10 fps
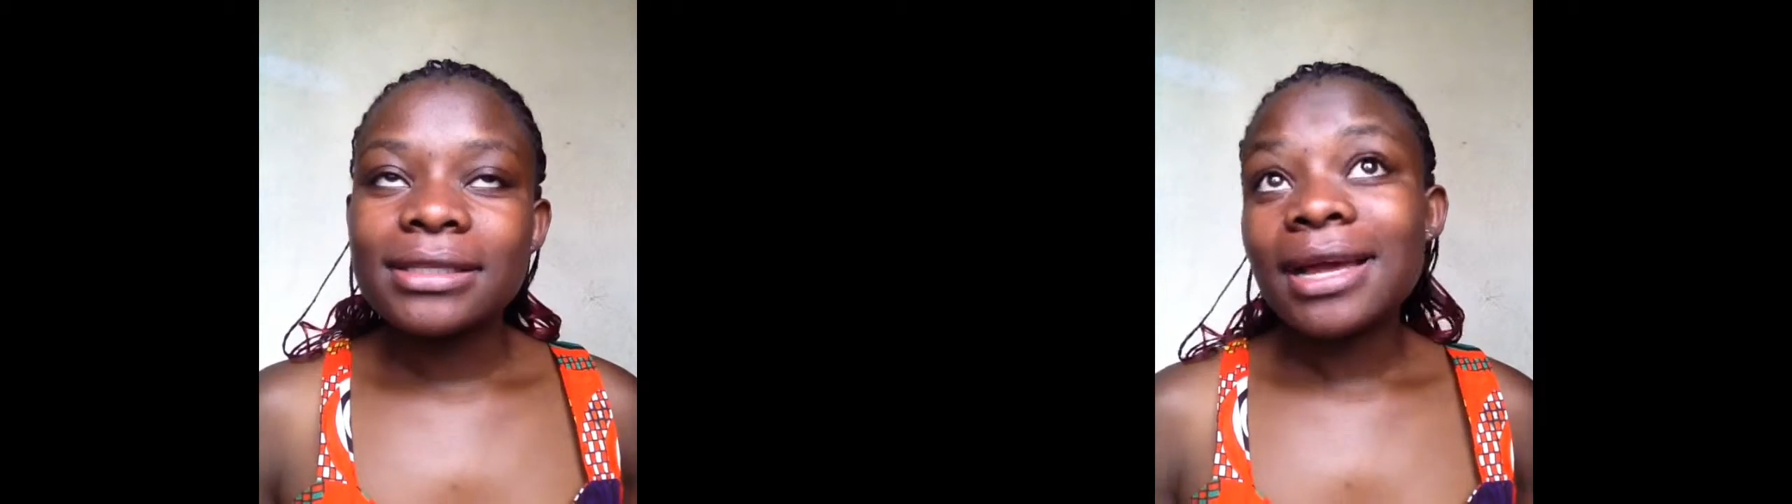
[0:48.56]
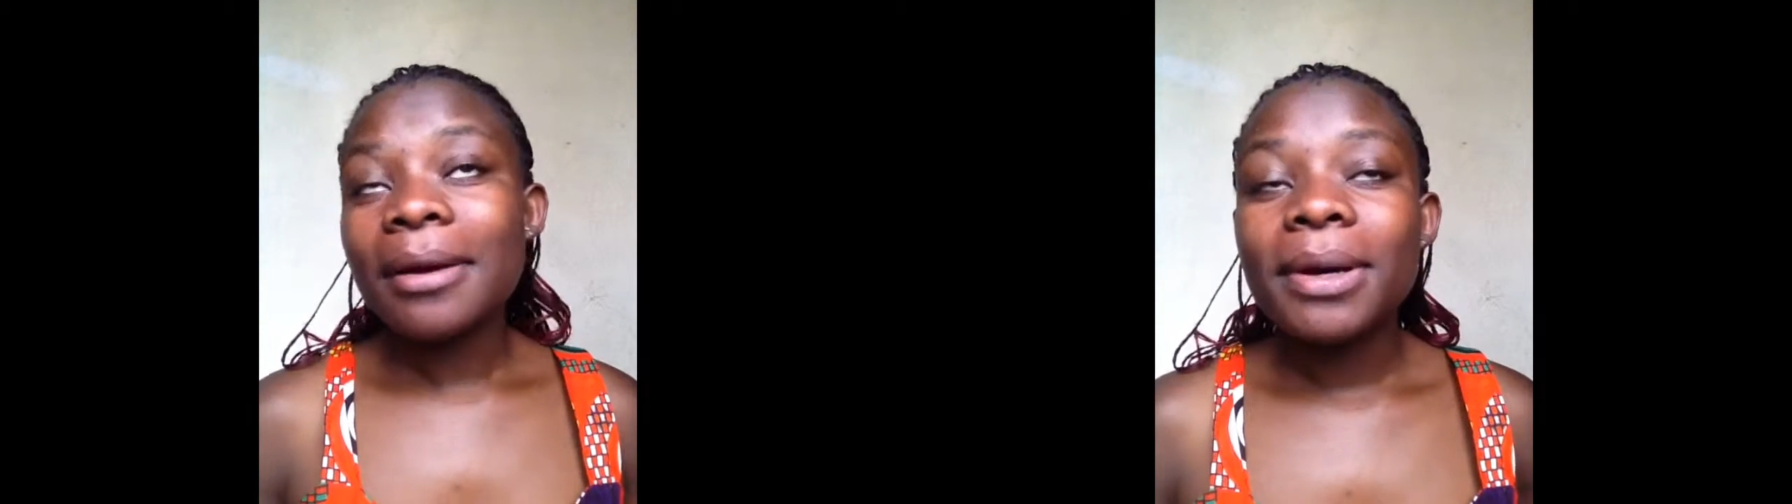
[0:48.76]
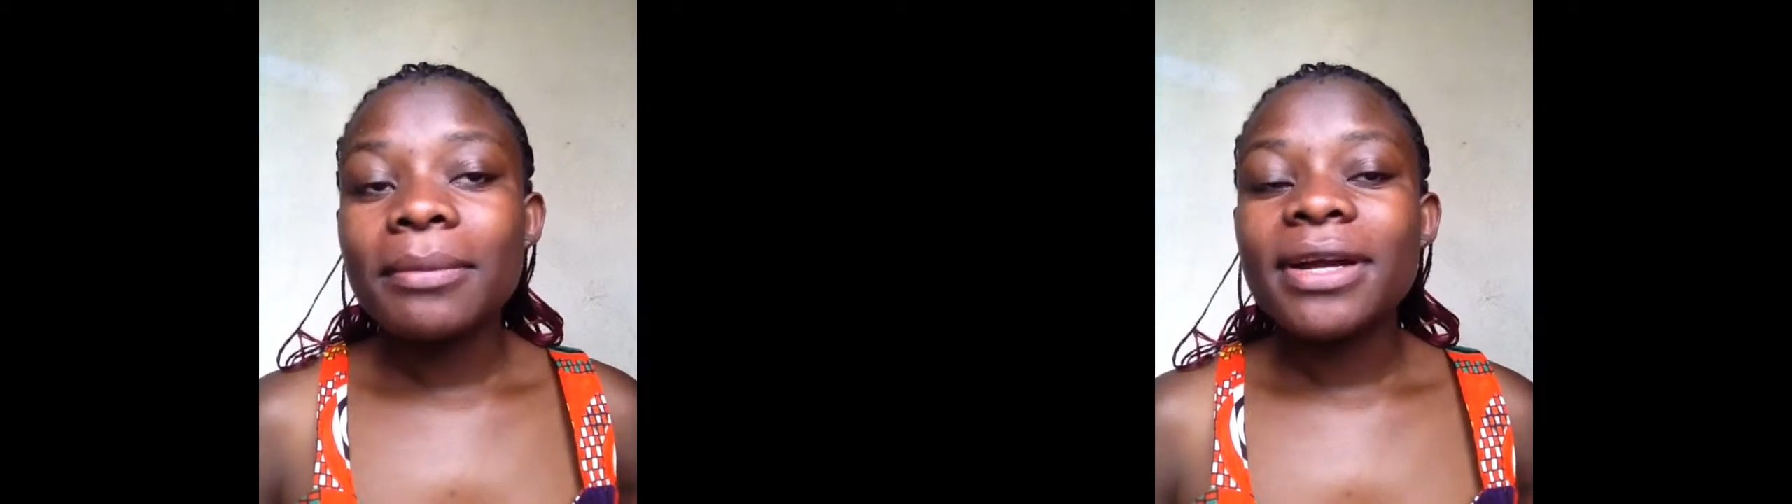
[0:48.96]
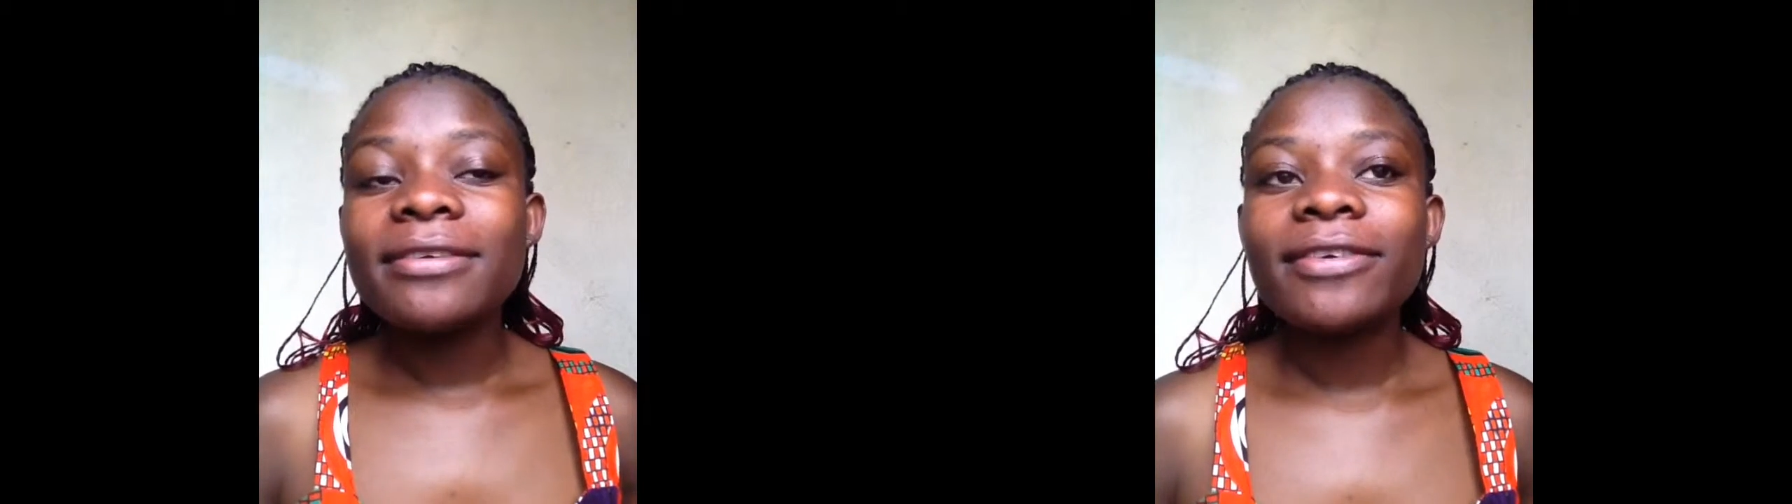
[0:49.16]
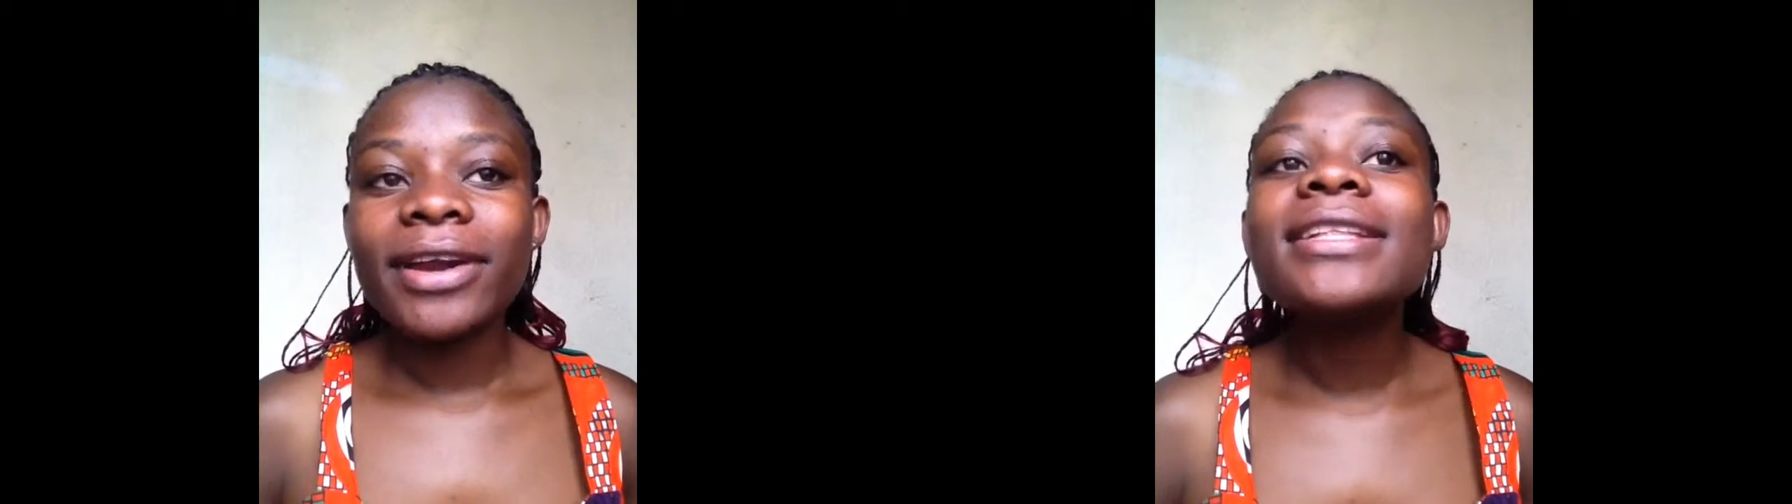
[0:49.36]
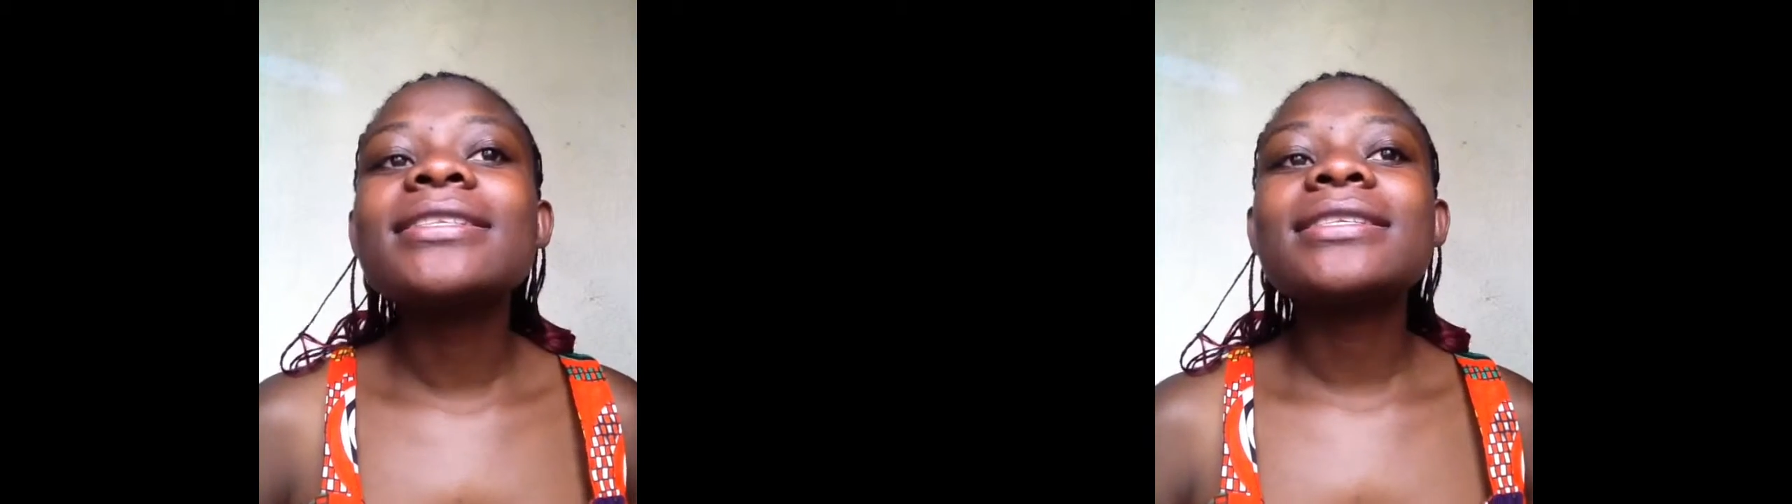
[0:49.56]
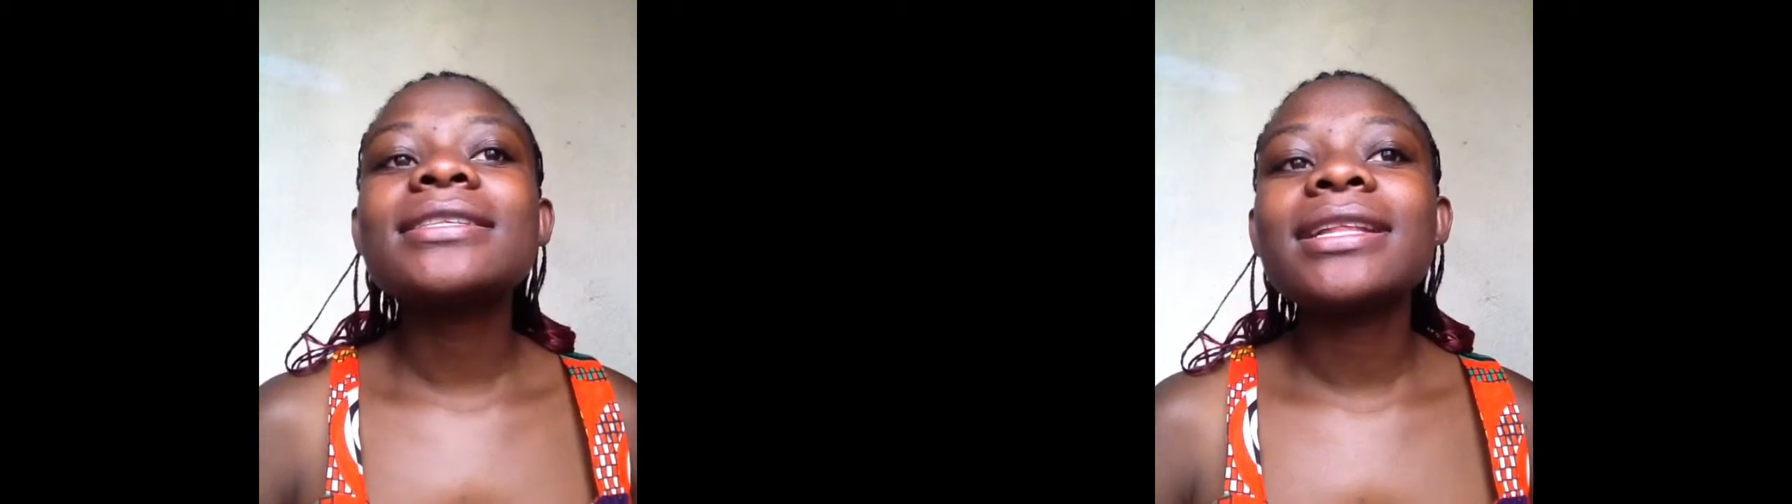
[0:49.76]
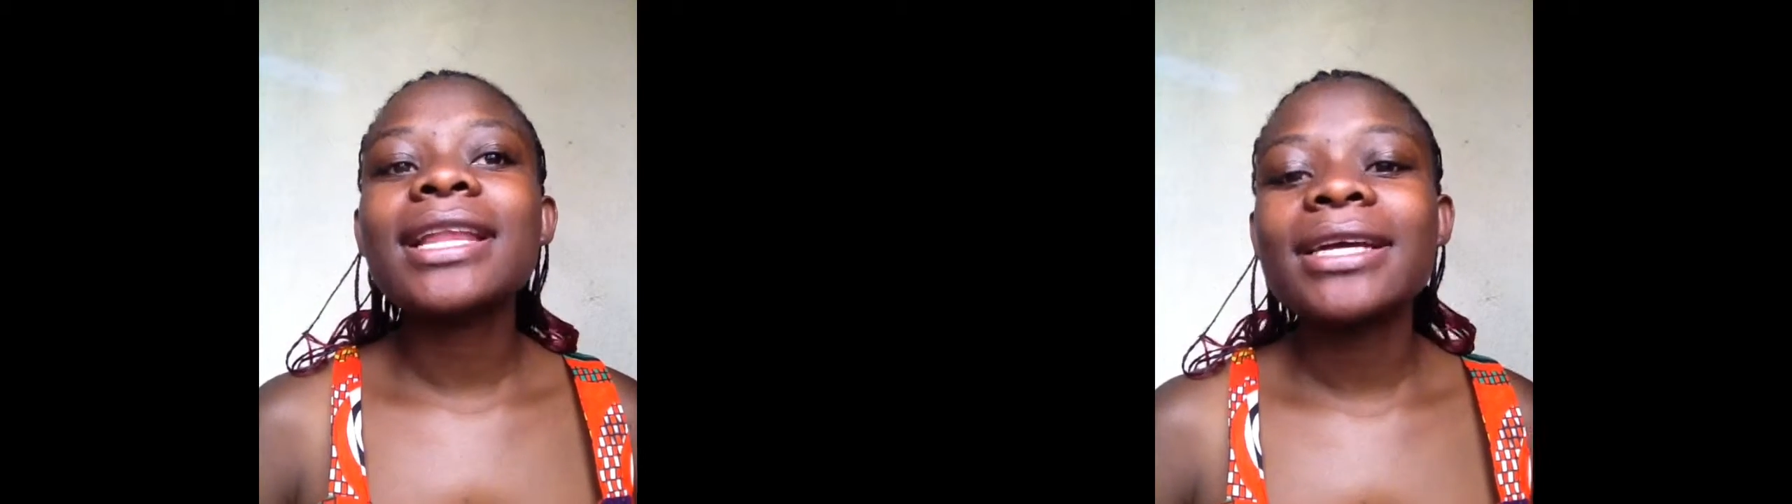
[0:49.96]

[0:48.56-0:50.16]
and some are my friends.